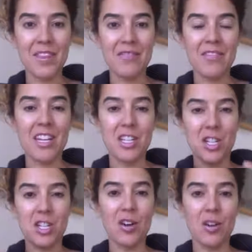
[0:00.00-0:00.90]

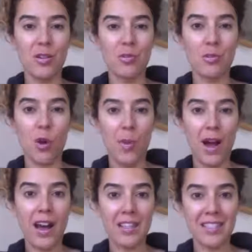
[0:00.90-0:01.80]
invasion of
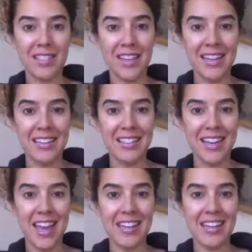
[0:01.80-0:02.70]
robots and
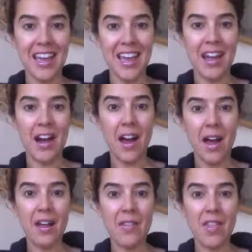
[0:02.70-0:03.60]

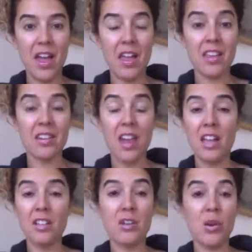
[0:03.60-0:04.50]
AI and
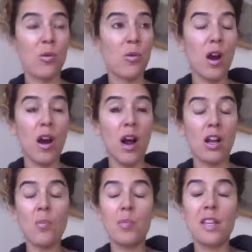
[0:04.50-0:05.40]
a
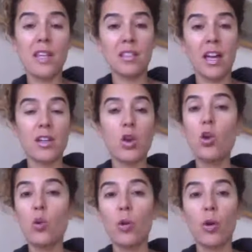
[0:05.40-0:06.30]
company like
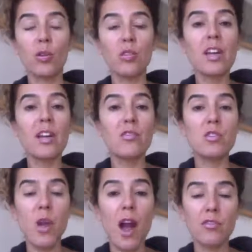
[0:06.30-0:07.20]
Uber or Lyft,
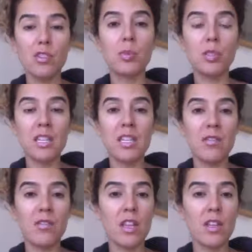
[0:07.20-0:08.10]
we have to
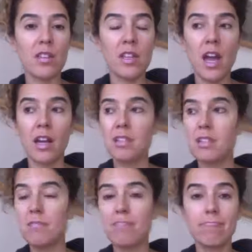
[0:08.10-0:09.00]
believe that in the
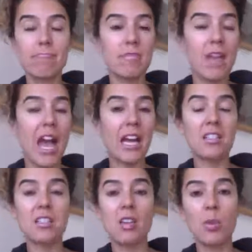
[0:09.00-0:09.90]
next
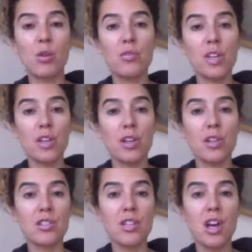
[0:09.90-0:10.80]
X number of
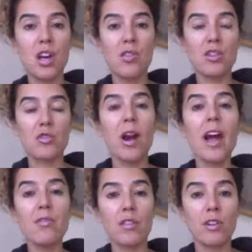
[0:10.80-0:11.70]
years, the
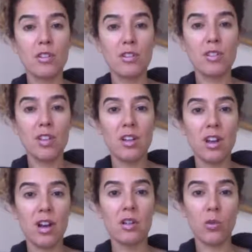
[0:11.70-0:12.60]
drivers
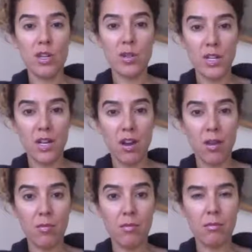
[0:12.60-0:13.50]
are going to
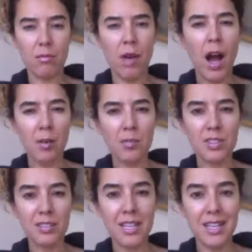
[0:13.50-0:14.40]
become
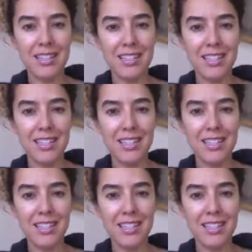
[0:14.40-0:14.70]
obsolete.